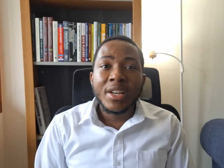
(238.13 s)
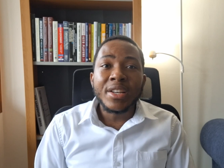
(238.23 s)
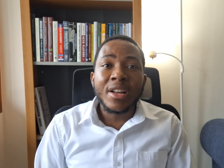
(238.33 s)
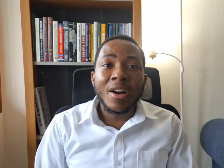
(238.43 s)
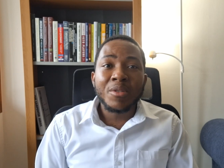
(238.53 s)

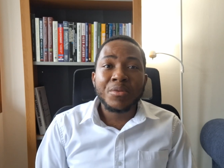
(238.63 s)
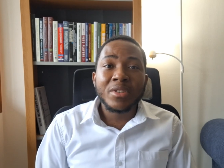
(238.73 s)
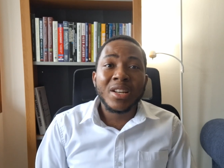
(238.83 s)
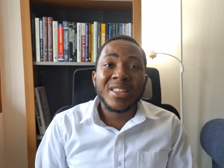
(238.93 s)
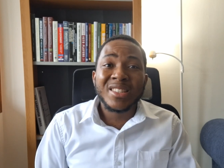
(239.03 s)
in
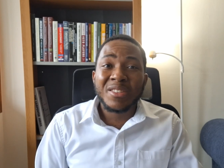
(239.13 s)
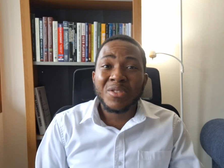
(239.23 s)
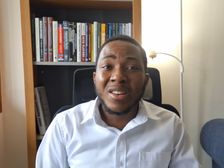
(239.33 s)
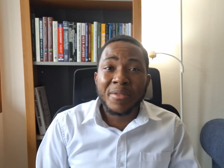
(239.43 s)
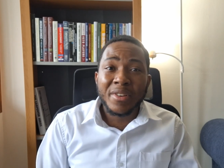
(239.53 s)
countries like
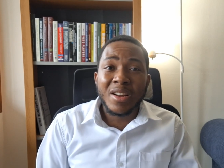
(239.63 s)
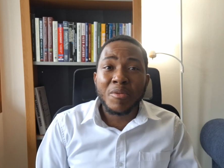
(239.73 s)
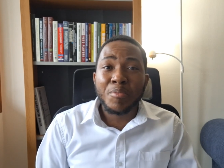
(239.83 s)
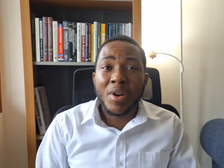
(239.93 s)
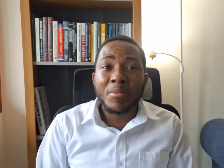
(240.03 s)
Central African
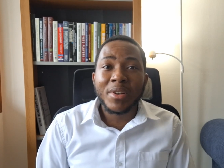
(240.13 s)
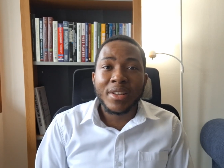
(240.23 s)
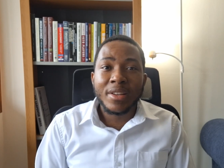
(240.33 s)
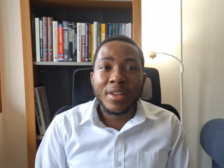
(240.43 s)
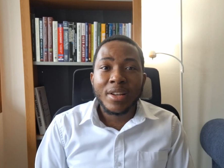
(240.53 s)

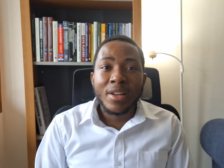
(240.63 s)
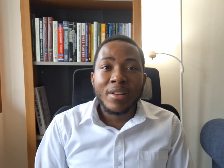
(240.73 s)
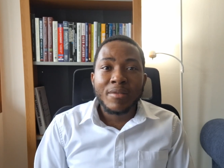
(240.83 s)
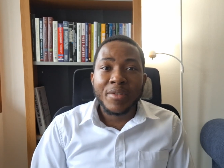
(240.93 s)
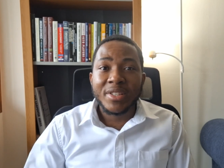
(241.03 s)
Republic
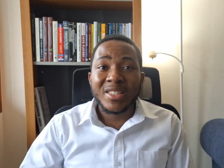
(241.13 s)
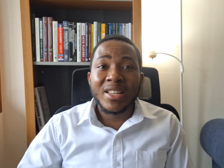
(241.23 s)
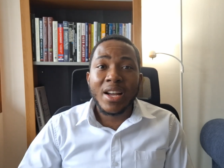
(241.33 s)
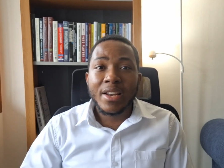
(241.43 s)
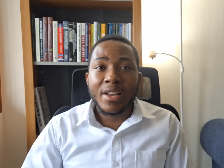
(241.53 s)
versus
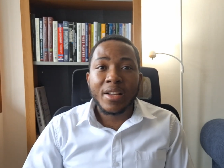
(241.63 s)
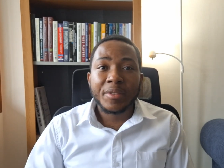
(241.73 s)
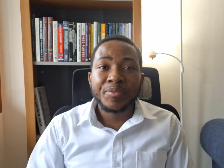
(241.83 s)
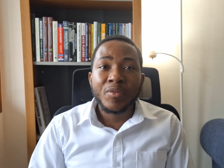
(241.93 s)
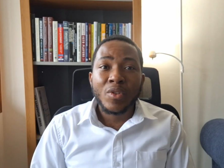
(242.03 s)

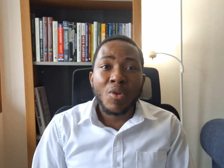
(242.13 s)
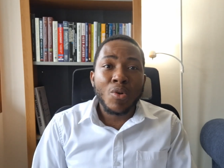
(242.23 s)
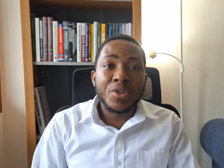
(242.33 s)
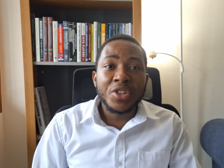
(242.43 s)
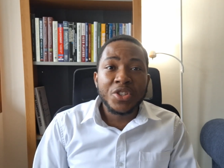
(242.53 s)
Ghana
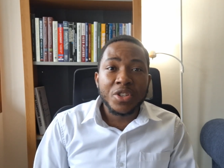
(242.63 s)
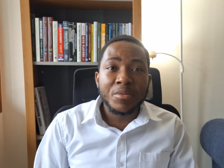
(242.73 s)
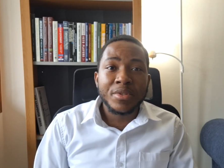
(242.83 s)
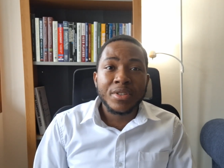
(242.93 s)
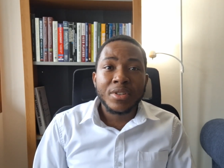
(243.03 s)
or
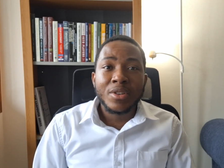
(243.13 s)
Egypt